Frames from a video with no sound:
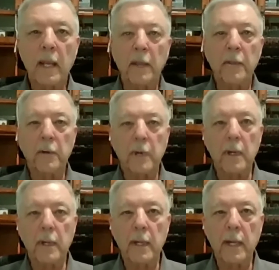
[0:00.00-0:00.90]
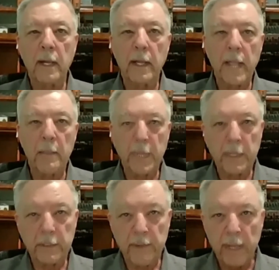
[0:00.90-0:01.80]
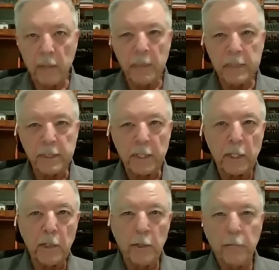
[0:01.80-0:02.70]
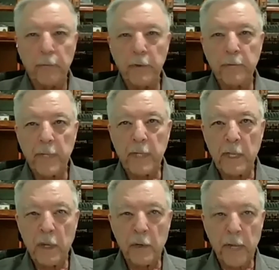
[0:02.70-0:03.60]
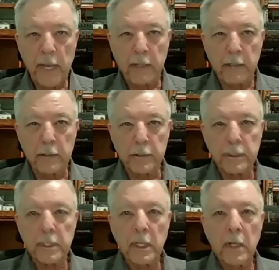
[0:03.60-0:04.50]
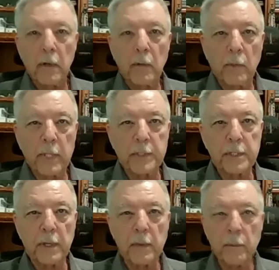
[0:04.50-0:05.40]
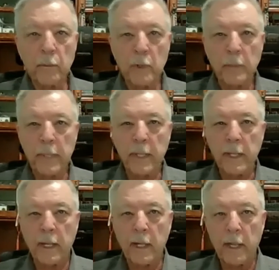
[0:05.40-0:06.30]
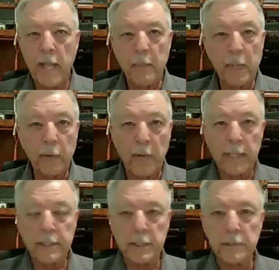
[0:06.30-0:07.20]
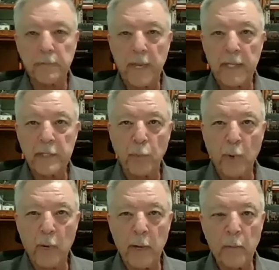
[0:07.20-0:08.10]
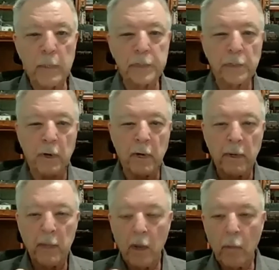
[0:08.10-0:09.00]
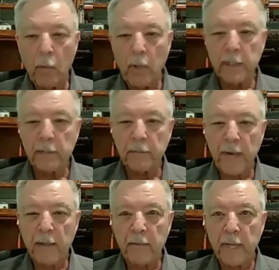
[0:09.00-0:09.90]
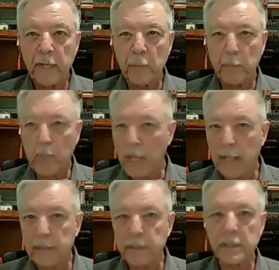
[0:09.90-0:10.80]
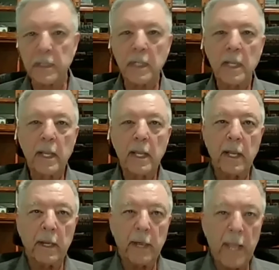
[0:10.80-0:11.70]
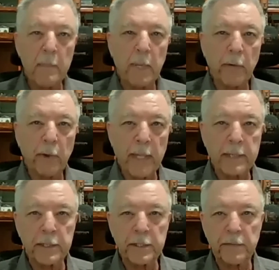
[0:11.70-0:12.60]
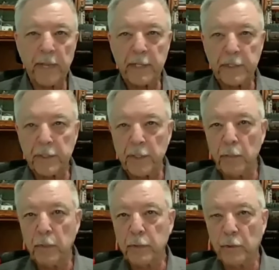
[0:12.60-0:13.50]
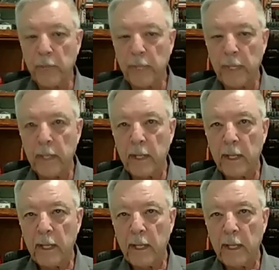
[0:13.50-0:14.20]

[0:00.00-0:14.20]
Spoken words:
Other Epic developments include 1,500 acres, which will be Epic Ranches Phase 1, which are 1 to 5 acre plots, and Epic Ranches Phase 2, which will be